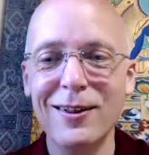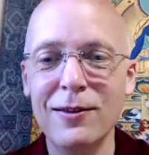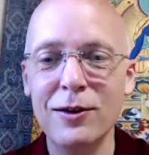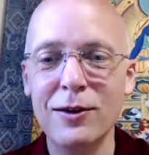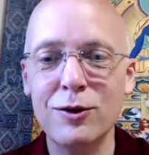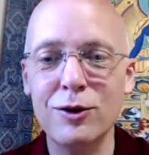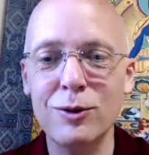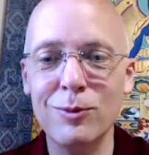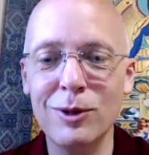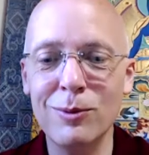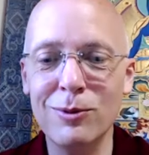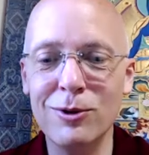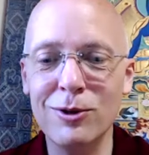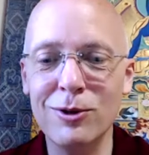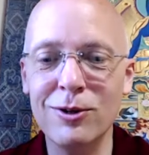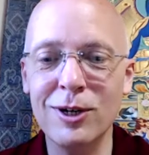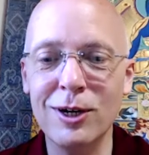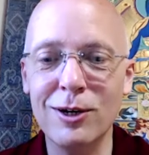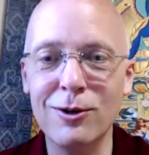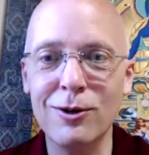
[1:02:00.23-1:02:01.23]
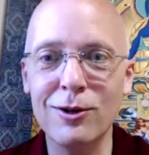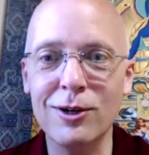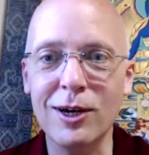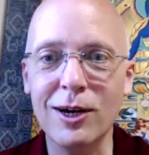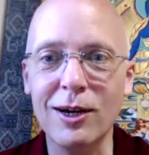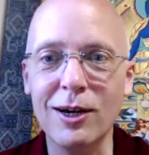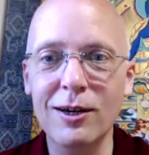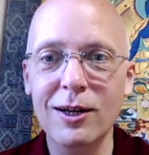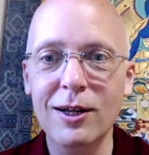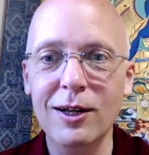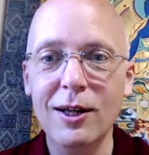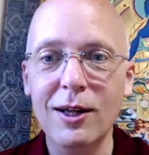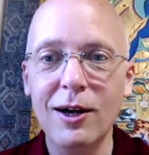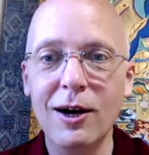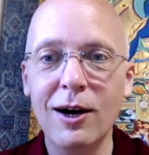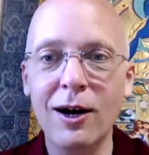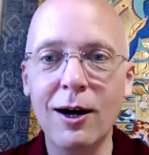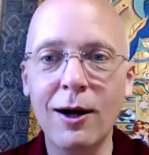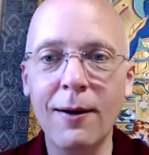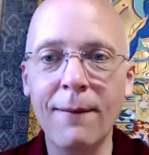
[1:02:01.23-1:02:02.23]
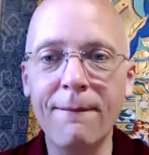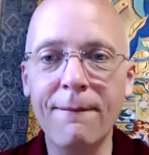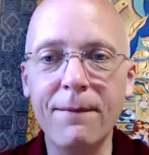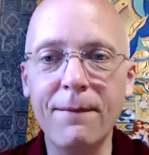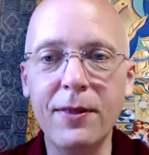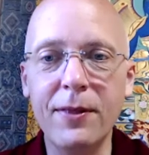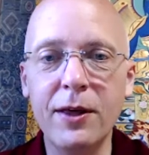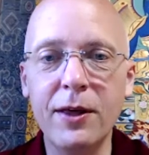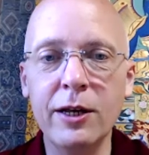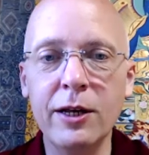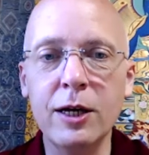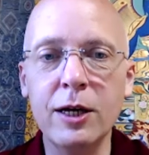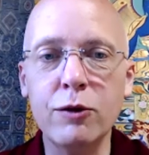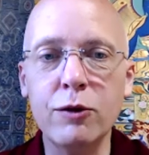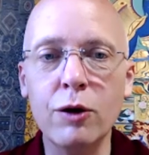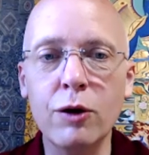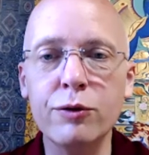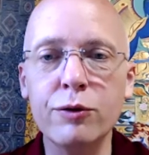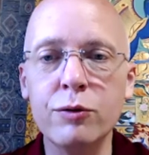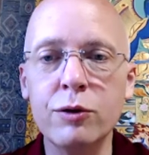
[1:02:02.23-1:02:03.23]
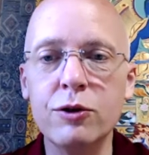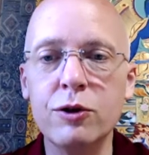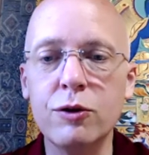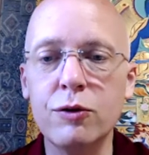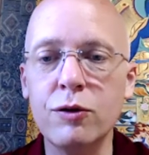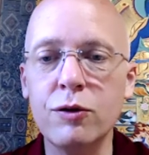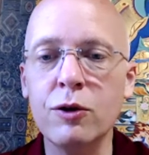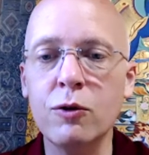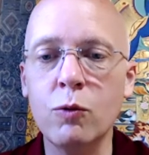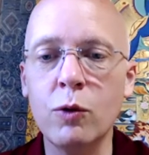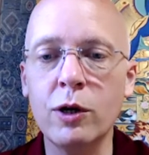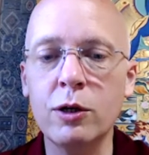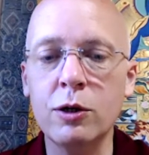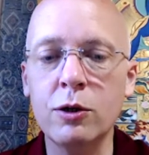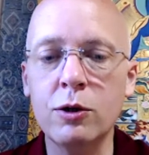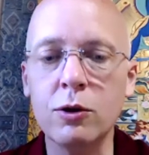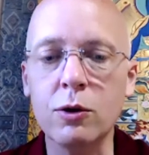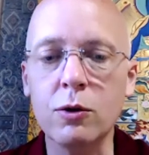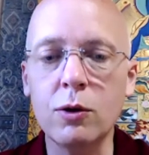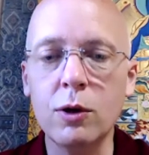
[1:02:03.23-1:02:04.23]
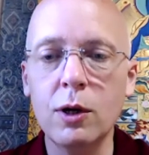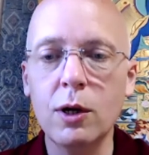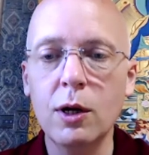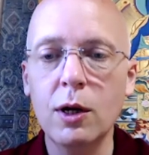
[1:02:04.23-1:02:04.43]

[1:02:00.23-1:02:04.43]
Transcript: and some of them turned out okay. Um, and that's also an interesting way to do.